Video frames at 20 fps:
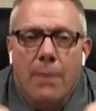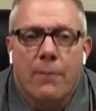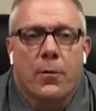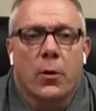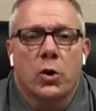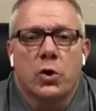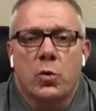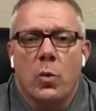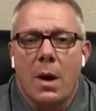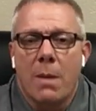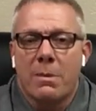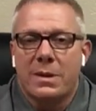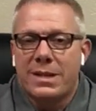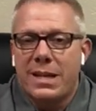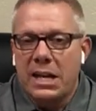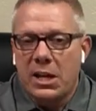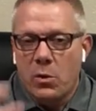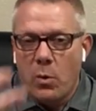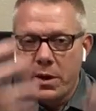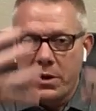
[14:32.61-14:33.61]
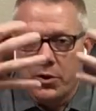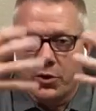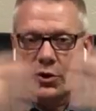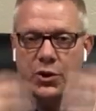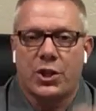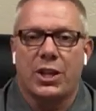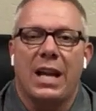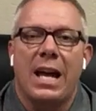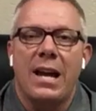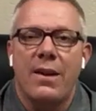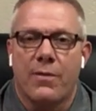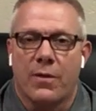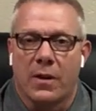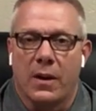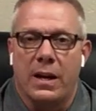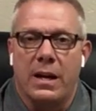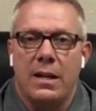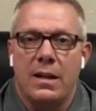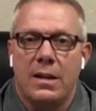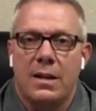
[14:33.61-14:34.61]
first of all, I'm going to take away your
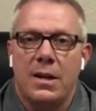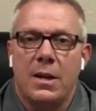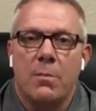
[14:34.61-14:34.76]
slavery.